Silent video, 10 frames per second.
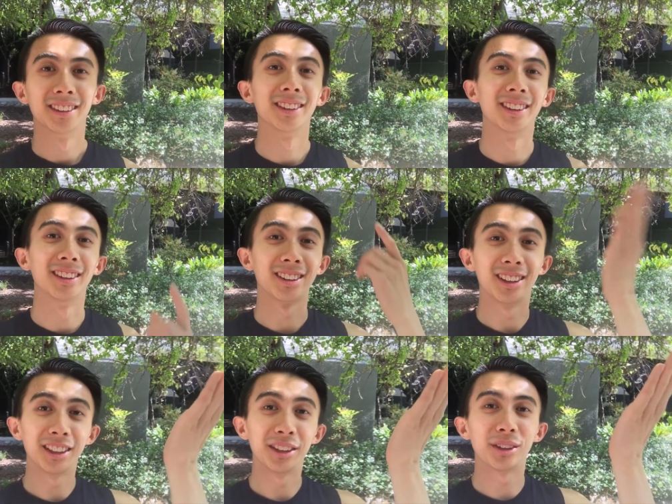The
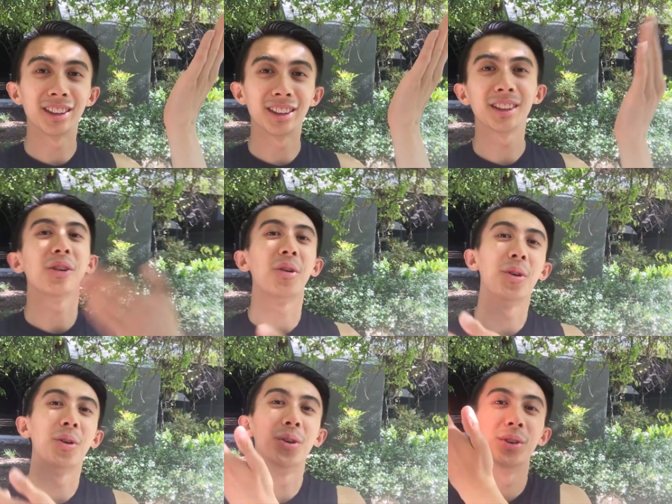clean one
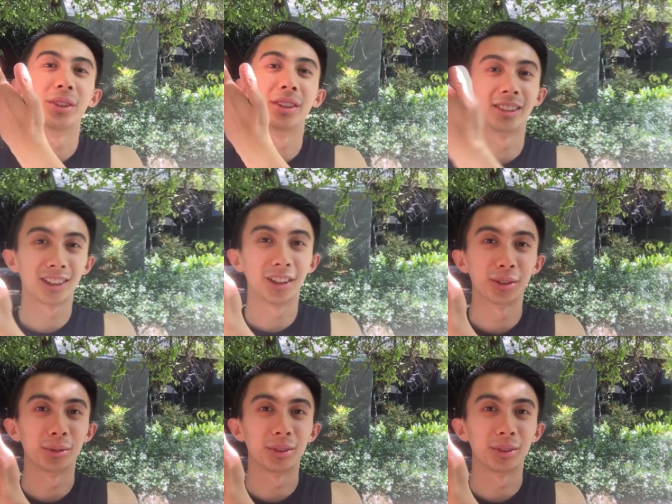or the
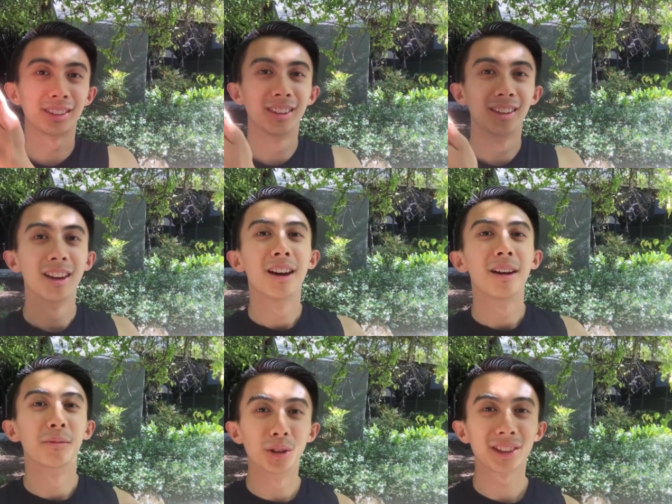cluttered one?
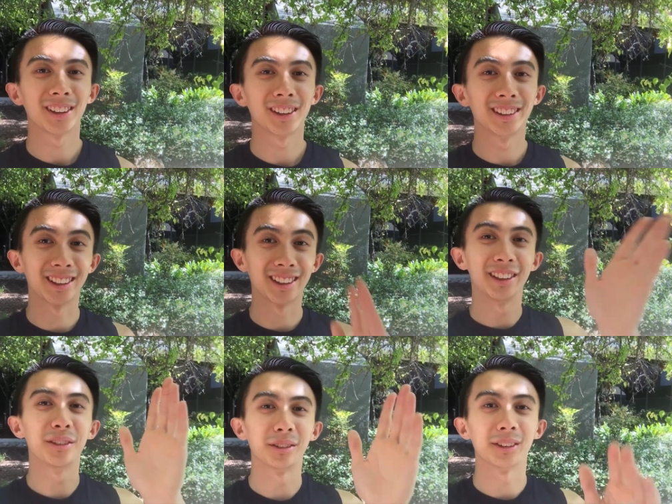Most likely the
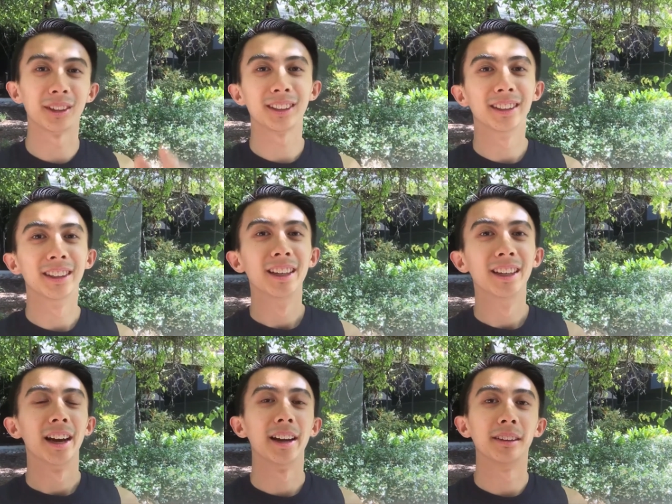clean one, right?
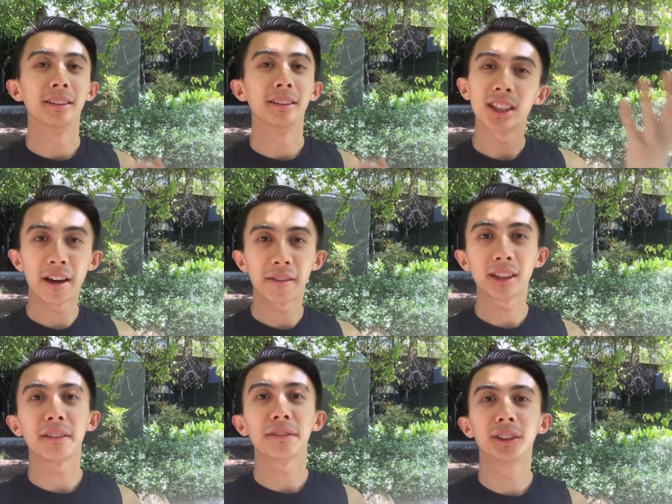And just
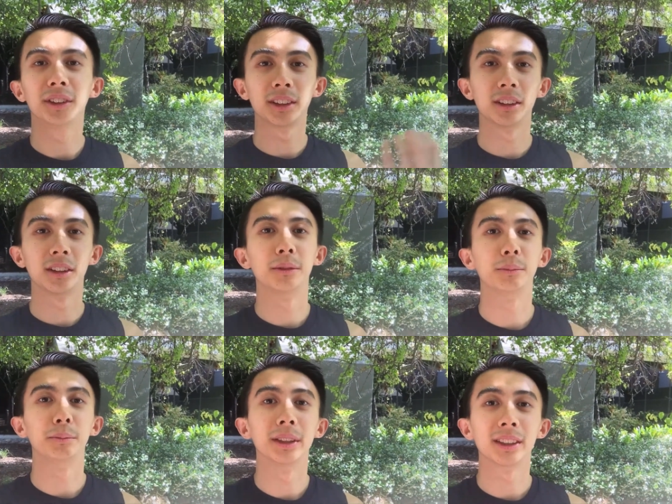having that feeling of
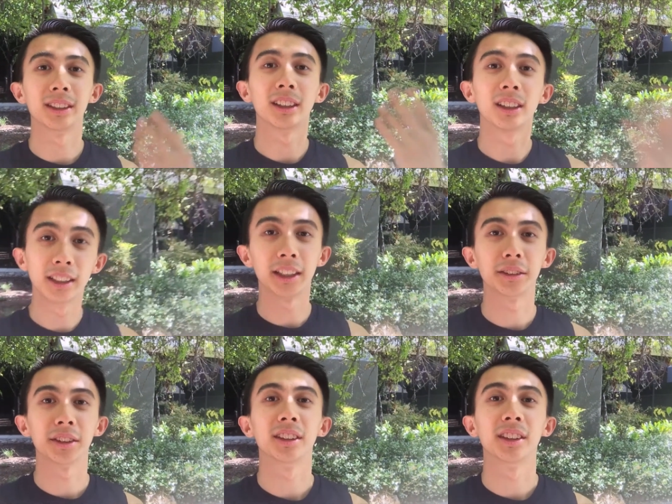being in a clean
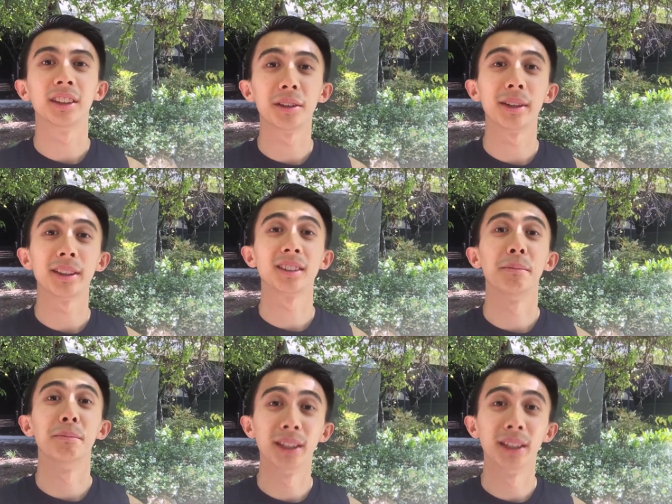area definitely makes
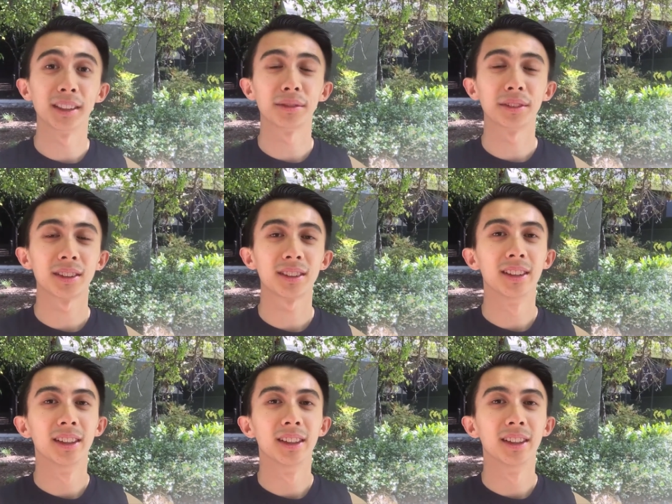the biggest difference,